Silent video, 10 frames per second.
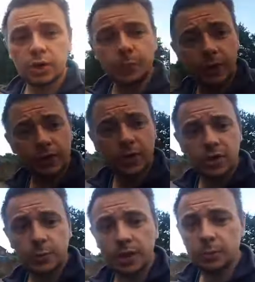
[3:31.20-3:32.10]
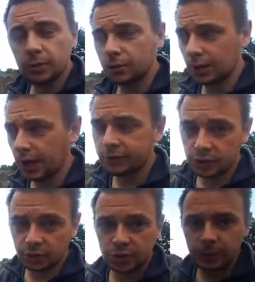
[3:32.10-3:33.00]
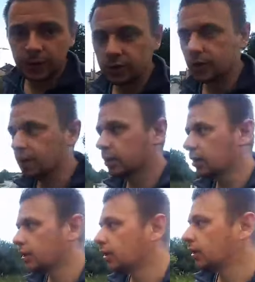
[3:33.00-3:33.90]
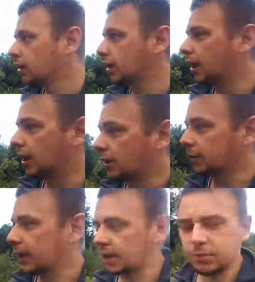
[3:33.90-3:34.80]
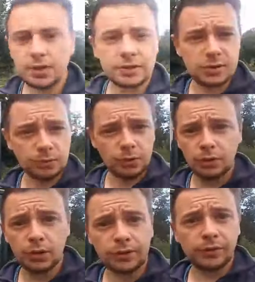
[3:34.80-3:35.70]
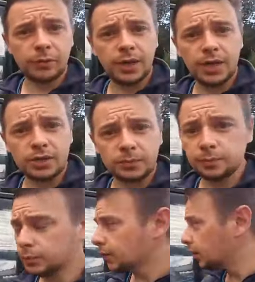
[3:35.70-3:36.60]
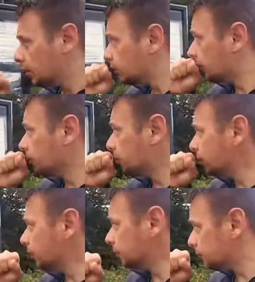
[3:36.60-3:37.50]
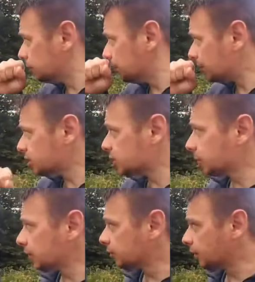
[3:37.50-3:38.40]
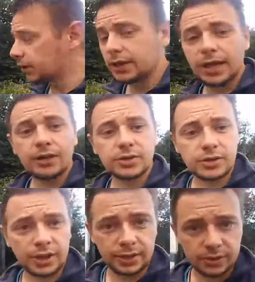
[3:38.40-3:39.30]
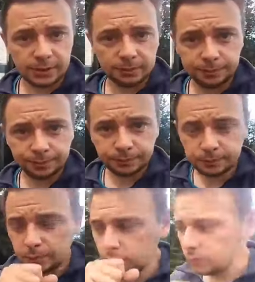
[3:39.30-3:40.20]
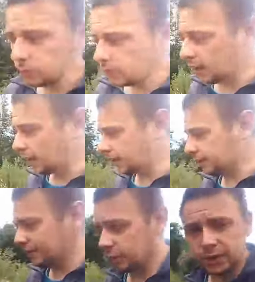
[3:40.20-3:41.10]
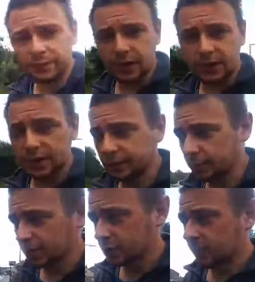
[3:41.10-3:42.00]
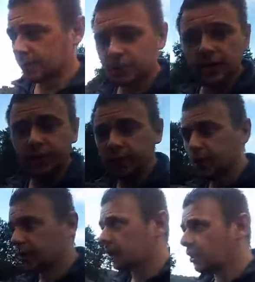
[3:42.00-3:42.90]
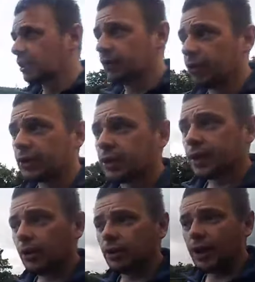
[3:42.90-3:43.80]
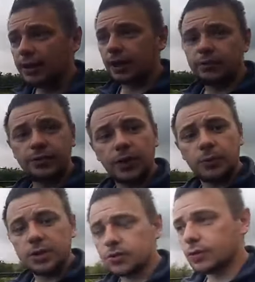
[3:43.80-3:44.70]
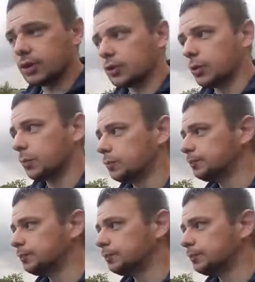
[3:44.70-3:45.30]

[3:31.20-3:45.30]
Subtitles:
It's poisonous to people, livestock especially. And behind me is a lot of information from the Manchester Bolton Bury Canal Society. And if you ever wanted to find out information about this area, they've already got it all laid out for you, which is really cool.